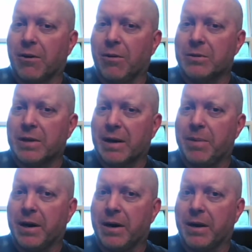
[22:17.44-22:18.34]
can
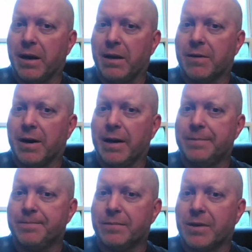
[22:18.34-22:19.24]
repeat themselves, like
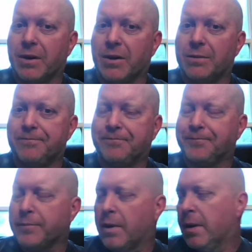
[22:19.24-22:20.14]
almost like a
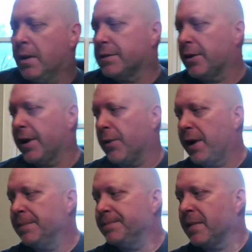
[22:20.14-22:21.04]
parakeet, right? You
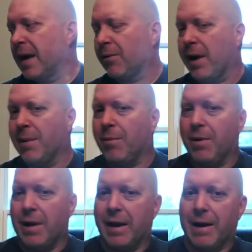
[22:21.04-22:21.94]
know.
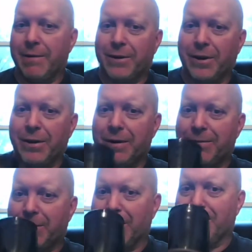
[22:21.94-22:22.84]
So anyway, I
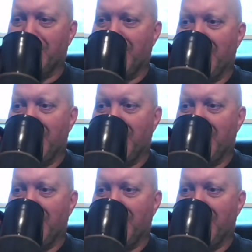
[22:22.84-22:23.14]
ramble.